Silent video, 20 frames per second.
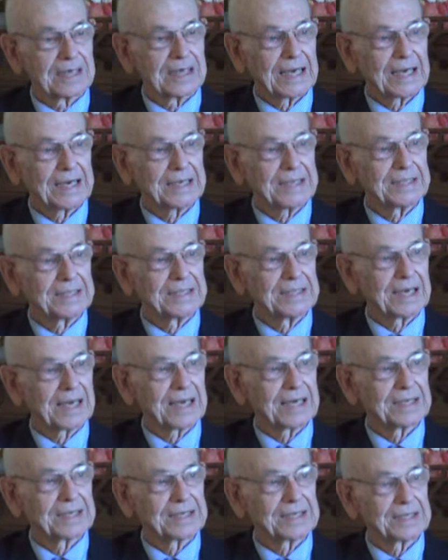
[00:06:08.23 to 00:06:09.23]
I did
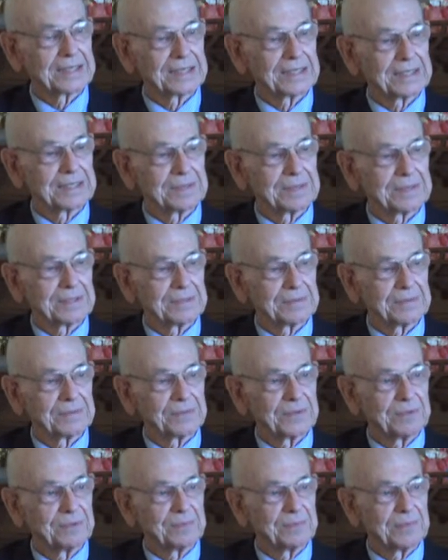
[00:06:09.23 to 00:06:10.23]
not
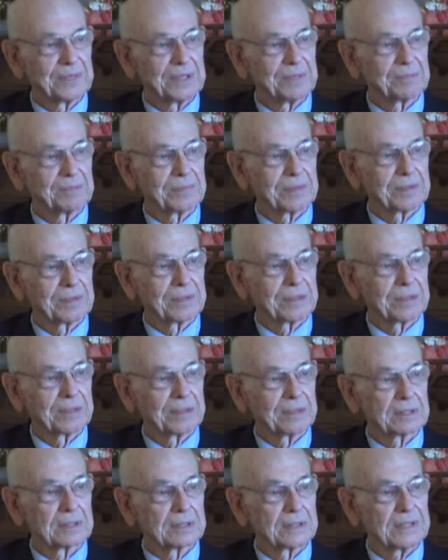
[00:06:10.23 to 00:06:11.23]

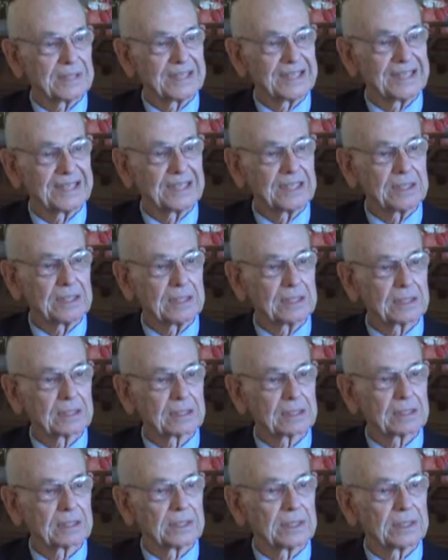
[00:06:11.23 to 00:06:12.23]
remember eating
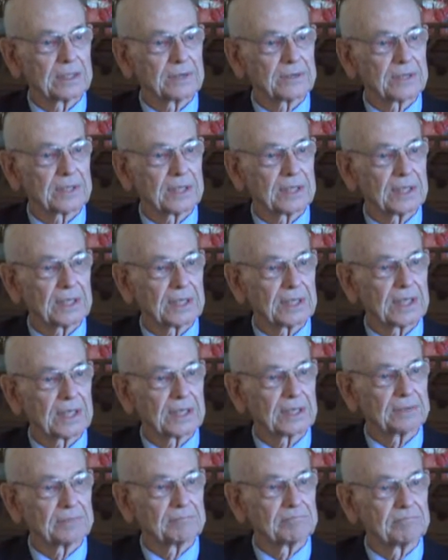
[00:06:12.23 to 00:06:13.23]
or
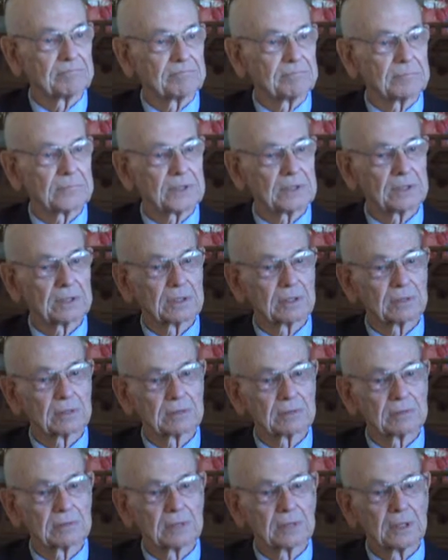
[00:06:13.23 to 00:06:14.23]
anything. You
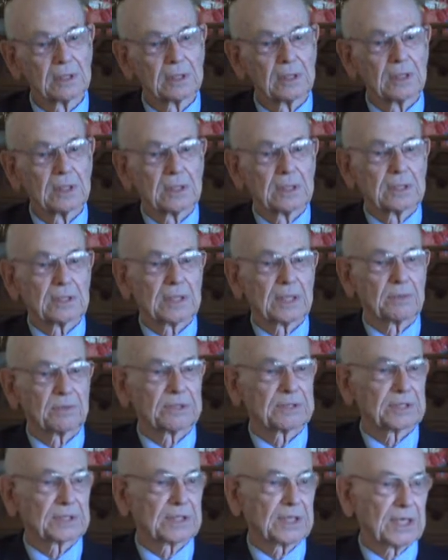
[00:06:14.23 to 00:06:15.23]
know, there
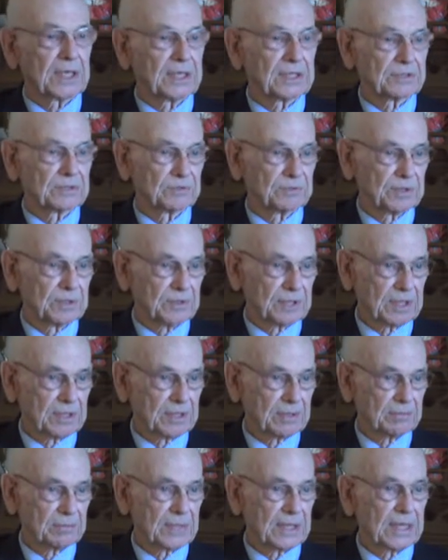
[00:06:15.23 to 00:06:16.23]
was occasions when
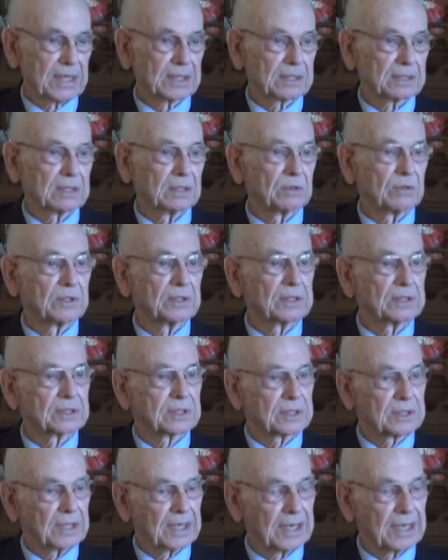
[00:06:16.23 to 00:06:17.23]
I might go
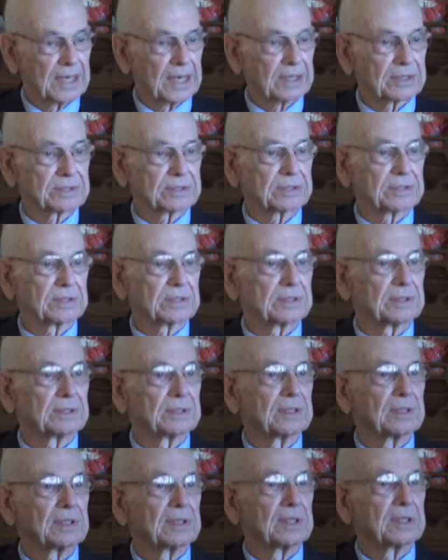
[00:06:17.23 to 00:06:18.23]
into the house to
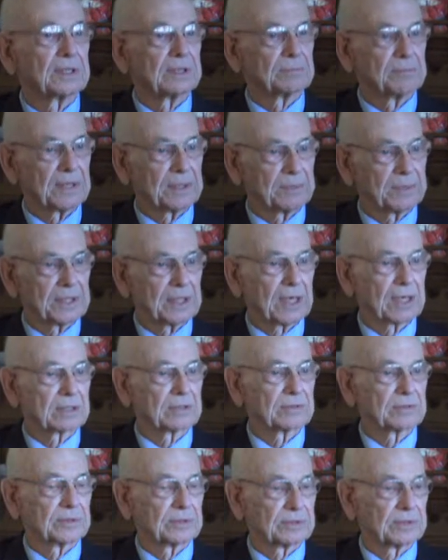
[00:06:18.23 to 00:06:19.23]
maybe
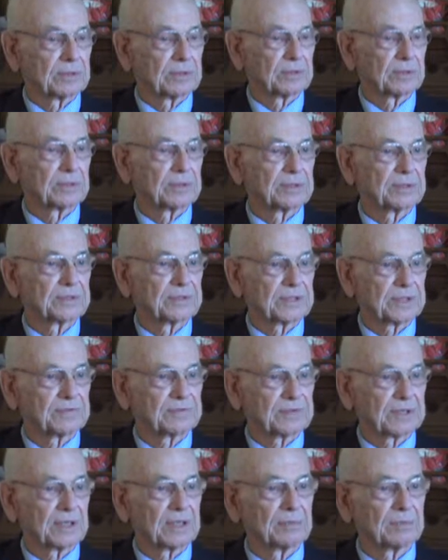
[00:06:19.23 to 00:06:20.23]
knock on the door and see
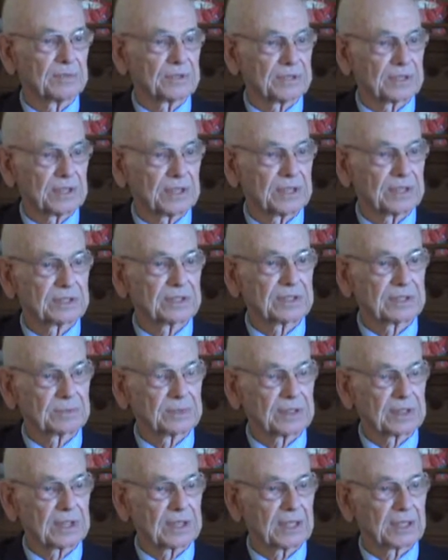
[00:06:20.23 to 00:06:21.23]
if Tom was there or
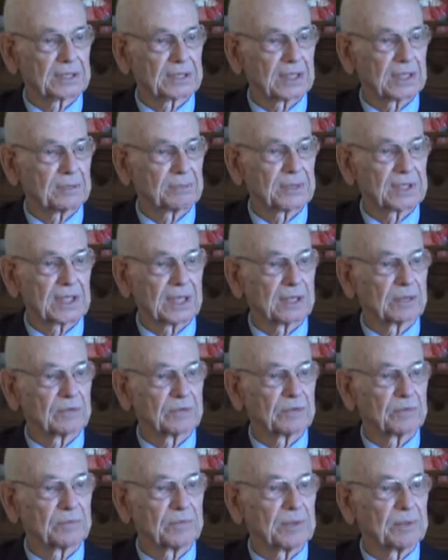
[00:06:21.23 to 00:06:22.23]
something like that, but I
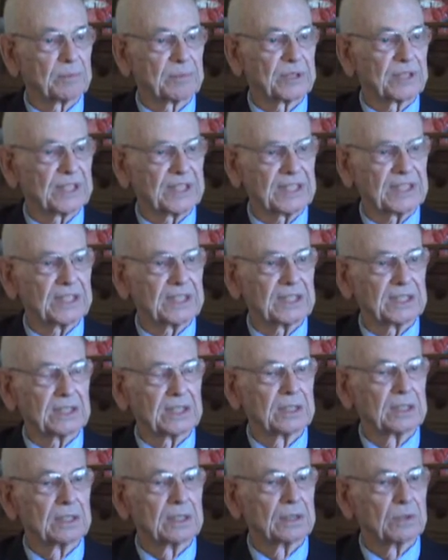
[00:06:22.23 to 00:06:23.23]
don't remember
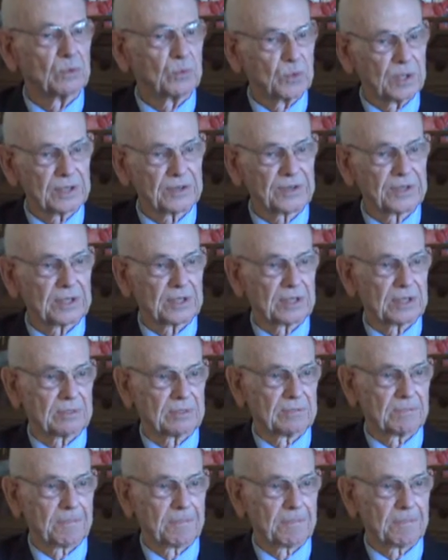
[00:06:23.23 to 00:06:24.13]
eating with them.